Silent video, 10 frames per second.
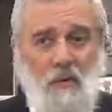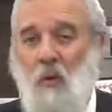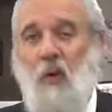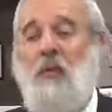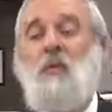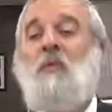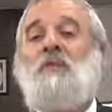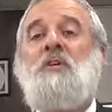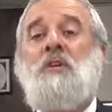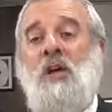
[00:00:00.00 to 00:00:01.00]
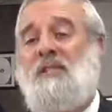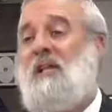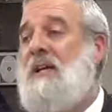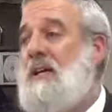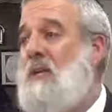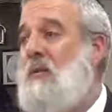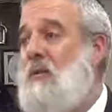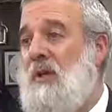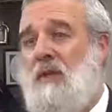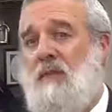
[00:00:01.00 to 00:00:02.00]
Then why don't we say Sha'asani
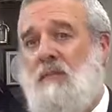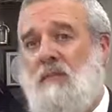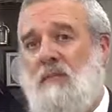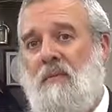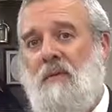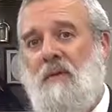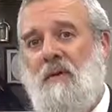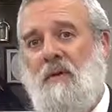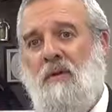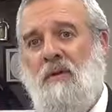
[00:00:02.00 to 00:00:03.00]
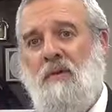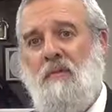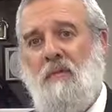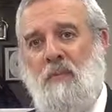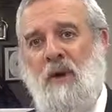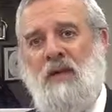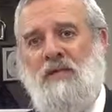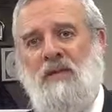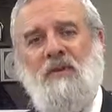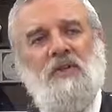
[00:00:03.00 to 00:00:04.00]
Yehudi? Be
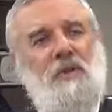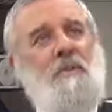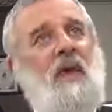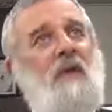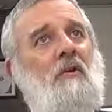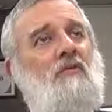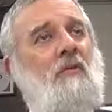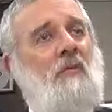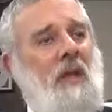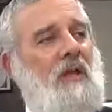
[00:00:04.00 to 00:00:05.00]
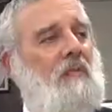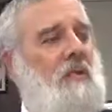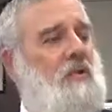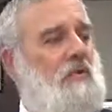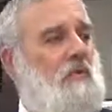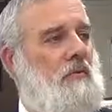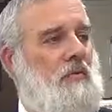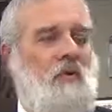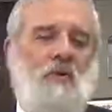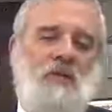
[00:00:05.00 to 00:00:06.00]
positive. Hashem, thank you for making me a Jew. No,